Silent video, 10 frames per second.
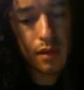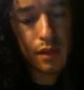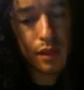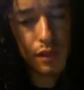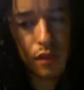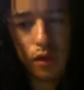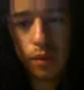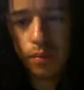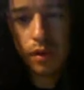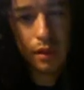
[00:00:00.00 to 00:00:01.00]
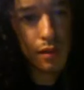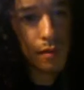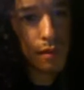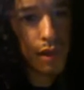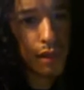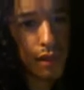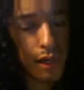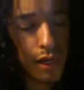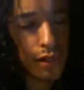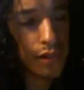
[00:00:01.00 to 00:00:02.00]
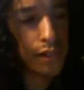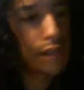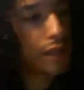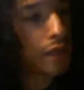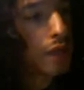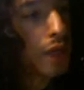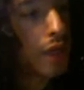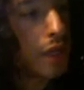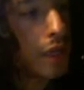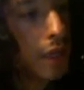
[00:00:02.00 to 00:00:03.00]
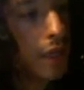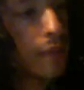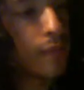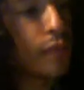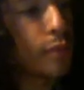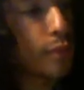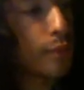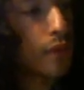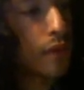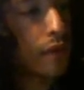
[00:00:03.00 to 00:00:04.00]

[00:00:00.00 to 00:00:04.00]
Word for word: this all brings to mind, actually, a Ken Wilber book